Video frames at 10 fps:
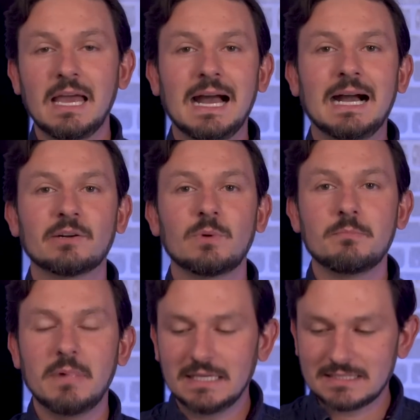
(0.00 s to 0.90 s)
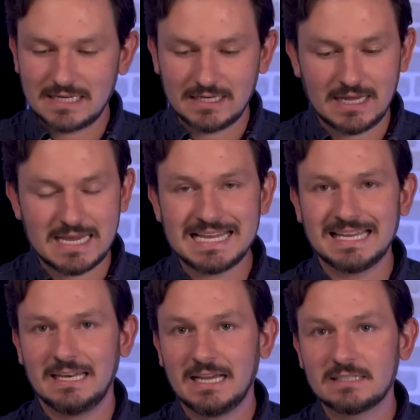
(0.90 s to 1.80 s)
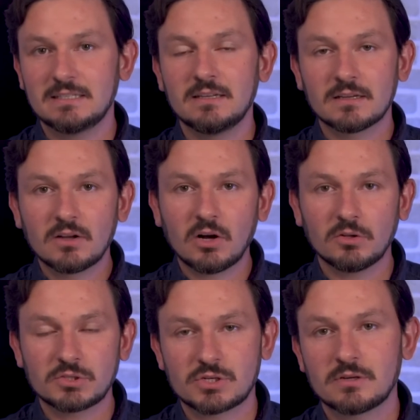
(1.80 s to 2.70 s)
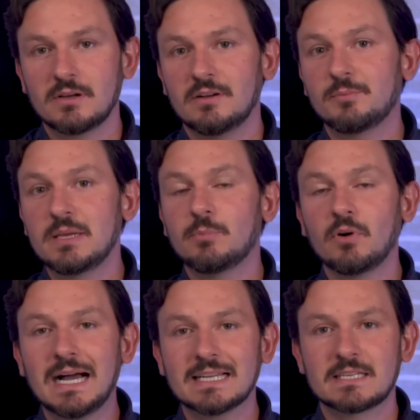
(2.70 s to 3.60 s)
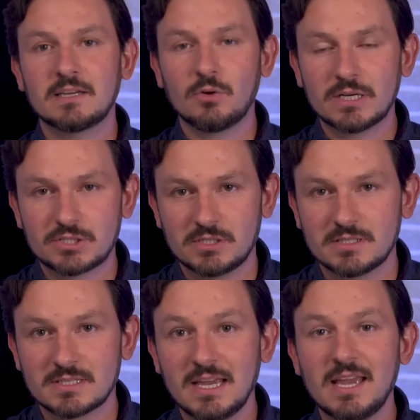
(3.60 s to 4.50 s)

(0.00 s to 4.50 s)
How do we maintain a connected culture of people asking questions